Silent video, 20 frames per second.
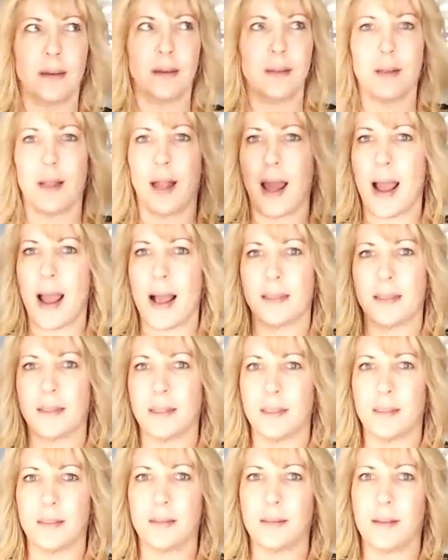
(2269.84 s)
glass
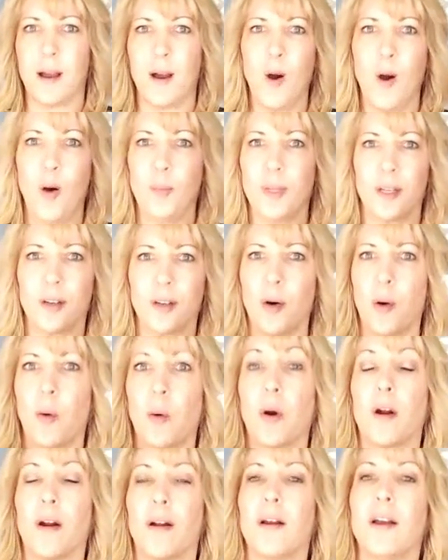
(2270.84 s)
and home
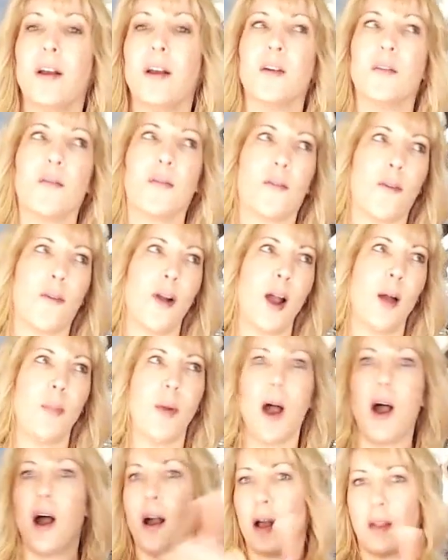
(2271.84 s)
decor from
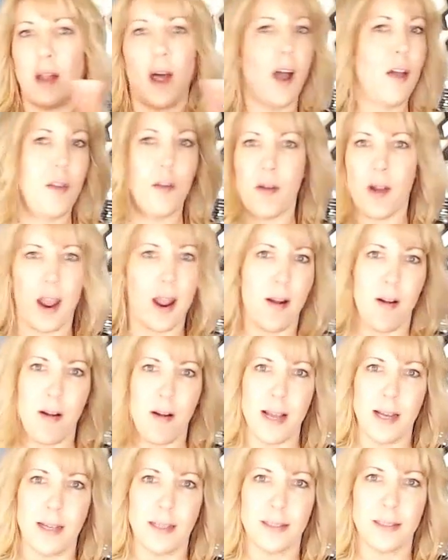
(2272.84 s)
other
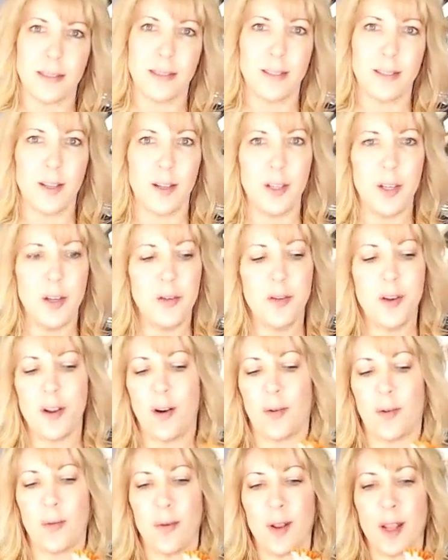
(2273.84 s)
areas. So you
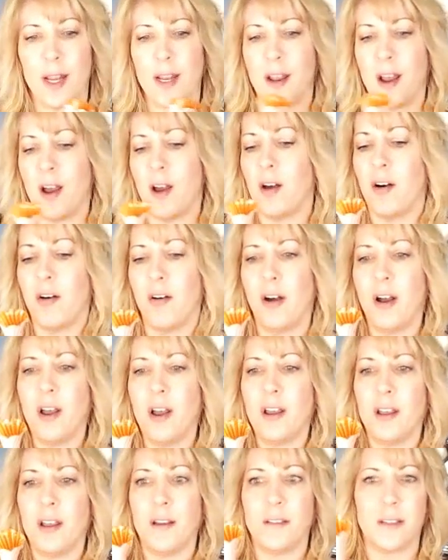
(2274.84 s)
don't really know,
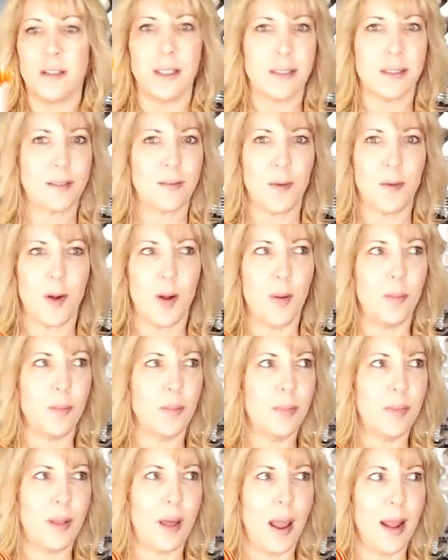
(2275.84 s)
is this
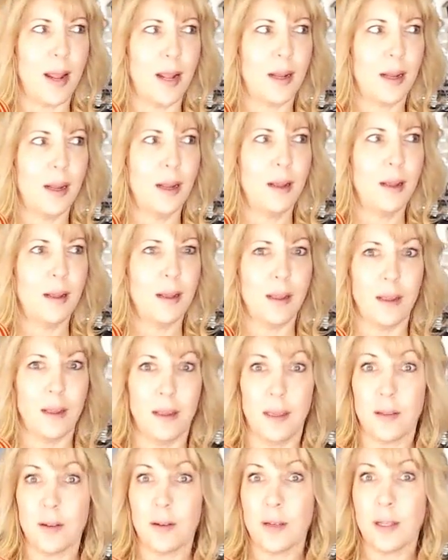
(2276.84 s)
from like
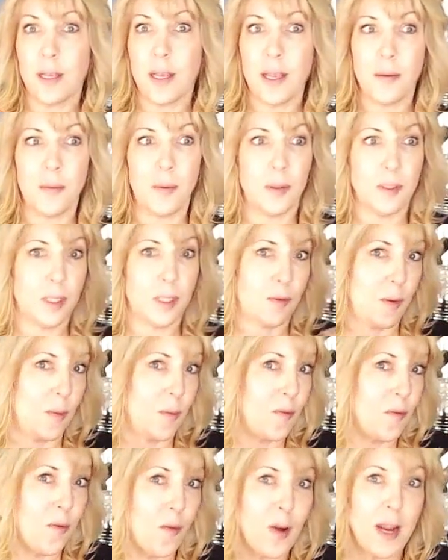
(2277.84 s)
Italy? Was it
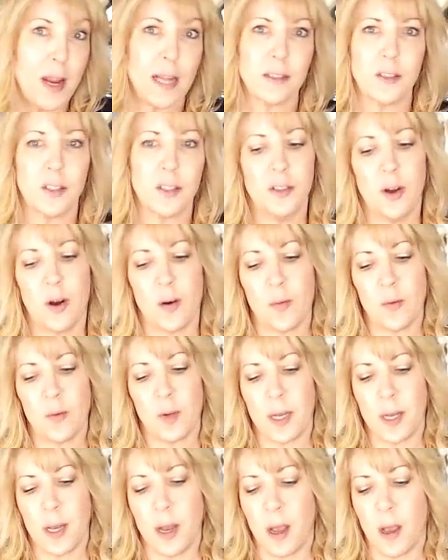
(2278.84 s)
from France? You don't
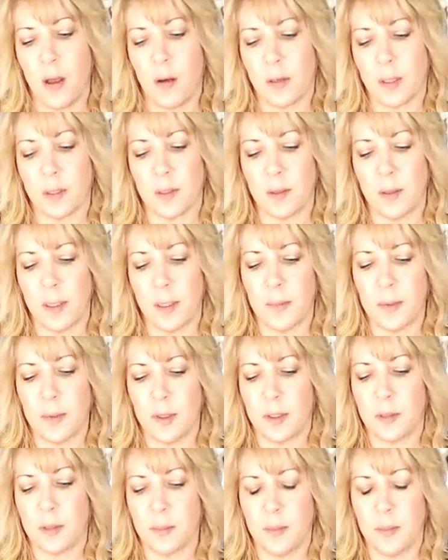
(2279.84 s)
really know because it would
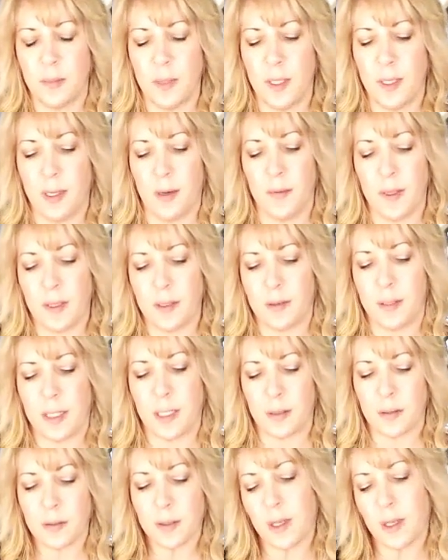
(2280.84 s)
just, you know, the
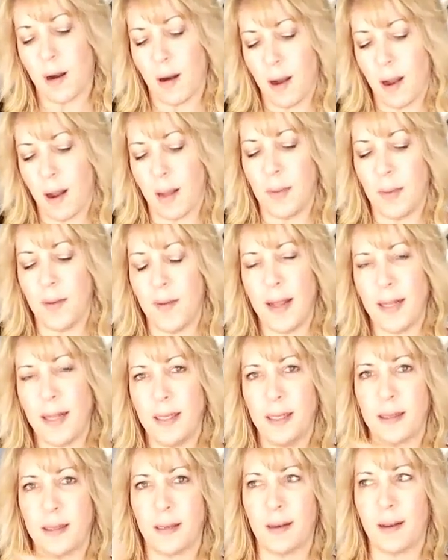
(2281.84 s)
sticker's gone and they
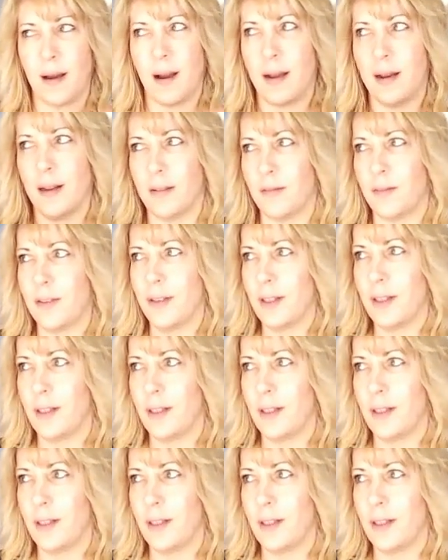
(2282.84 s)
did a lot of,